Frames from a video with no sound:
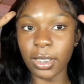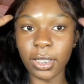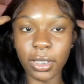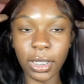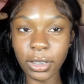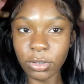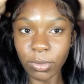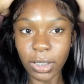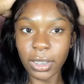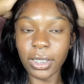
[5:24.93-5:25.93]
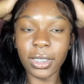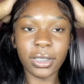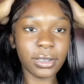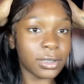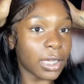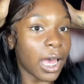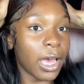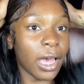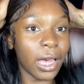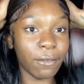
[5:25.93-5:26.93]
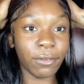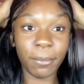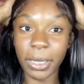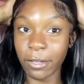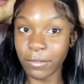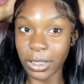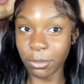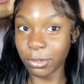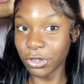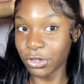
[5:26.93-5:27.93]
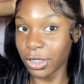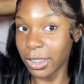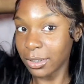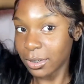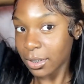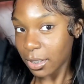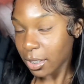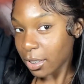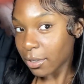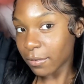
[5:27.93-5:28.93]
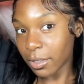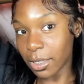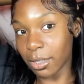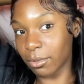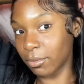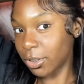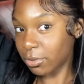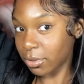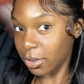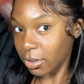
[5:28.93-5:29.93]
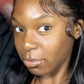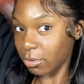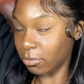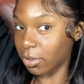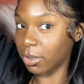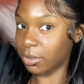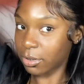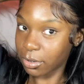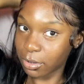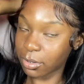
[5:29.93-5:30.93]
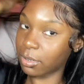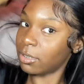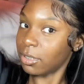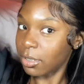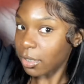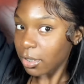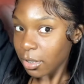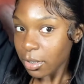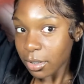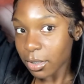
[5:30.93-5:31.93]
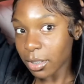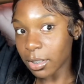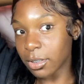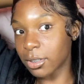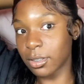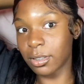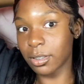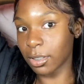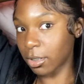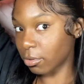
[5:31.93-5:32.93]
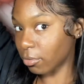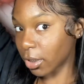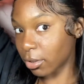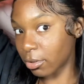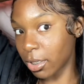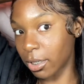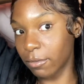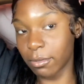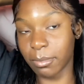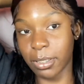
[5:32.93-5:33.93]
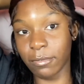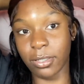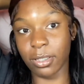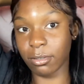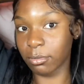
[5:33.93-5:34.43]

the next one is half up, half down with strands. I forgot which one this one was. I think I just did like a regular half up, half down.